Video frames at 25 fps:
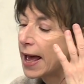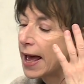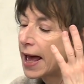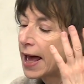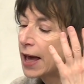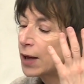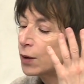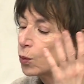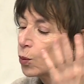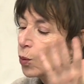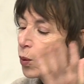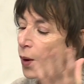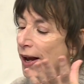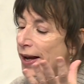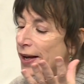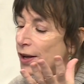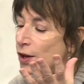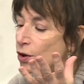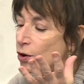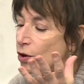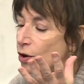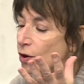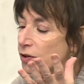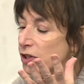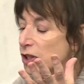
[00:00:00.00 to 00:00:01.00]
And when
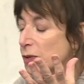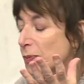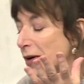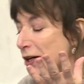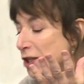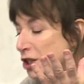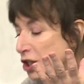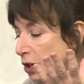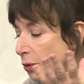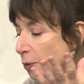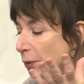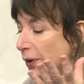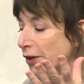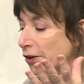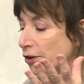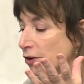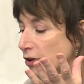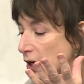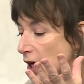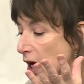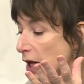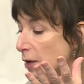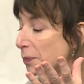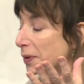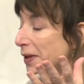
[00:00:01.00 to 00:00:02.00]
you're, especially when you're
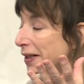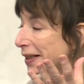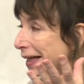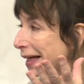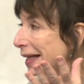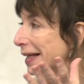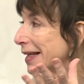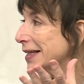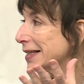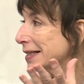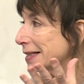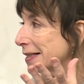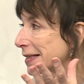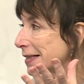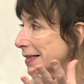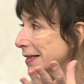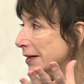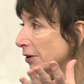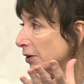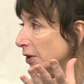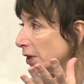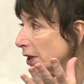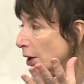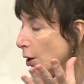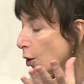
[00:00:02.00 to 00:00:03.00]
young, but not
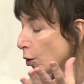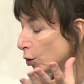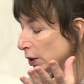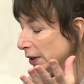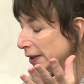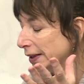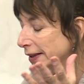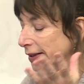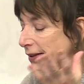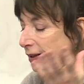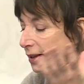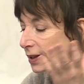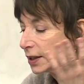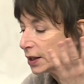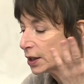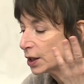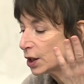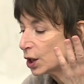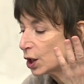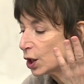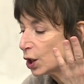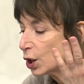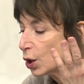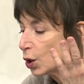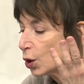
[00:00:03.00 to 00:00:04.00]
necessarily only,
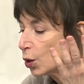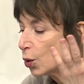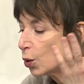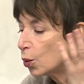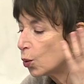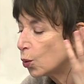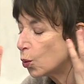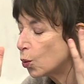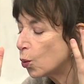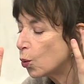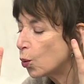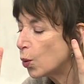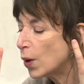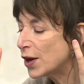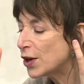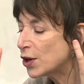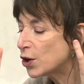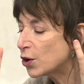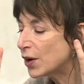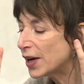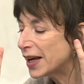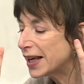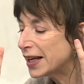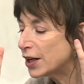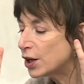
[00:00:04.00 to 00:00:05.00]
when
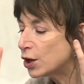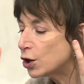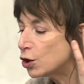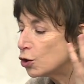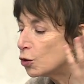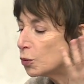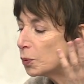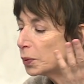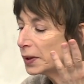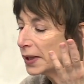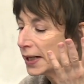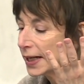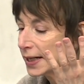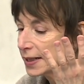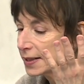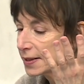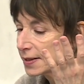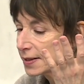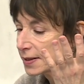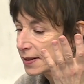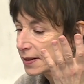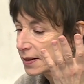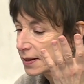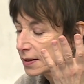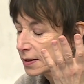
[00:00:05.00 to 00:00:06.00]
you're in a new
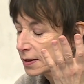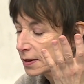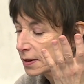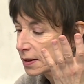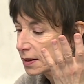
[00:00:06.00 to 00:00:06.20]
place,